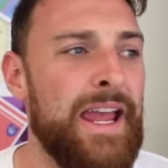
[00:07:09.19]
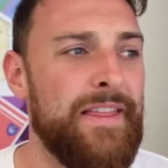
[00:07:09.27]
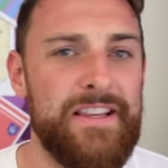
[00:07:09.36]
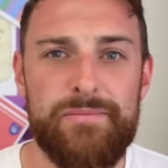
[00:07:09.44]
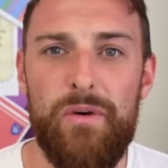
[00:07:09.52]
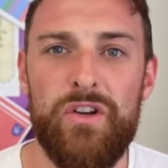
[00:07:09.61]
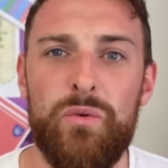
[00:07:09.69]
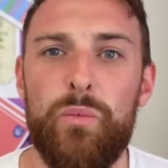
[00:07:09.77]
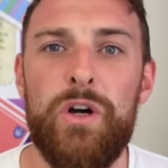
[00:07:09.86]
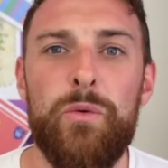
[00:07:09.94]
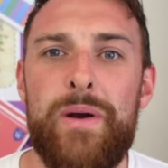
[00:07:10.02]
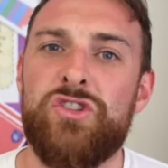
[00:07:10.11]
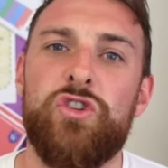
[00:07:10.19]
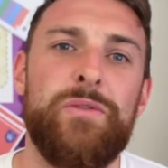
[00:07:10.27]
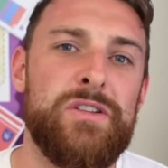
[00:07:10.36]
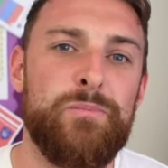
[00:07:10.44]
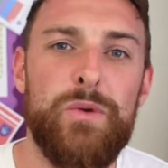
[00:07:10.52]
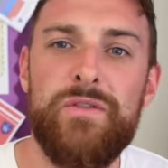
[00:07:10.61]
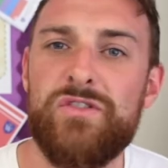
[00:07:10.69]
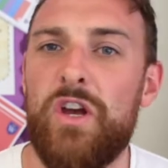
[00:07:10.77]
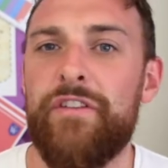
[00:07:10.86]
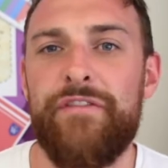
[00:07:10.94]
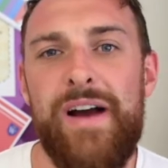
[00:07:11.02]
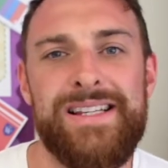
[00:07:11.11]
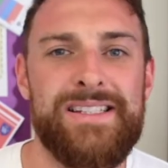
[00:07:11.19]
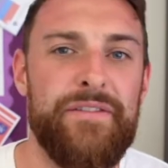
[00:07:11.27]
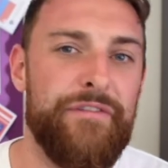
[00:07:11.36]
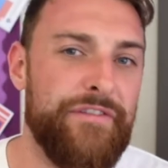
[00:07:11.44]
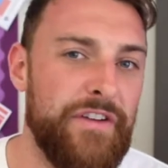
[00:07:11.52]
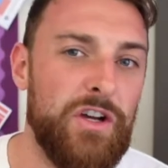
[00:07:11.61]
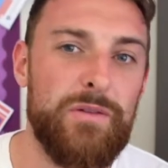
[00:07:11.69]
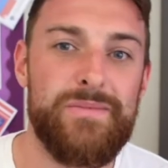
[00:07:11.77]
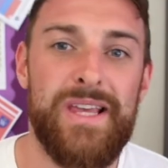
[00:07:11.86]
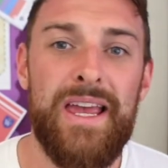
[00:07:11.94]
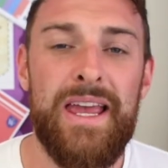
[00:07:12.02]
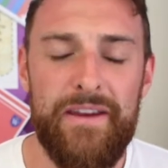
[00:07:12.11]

in this modern world where stories move so fast in films,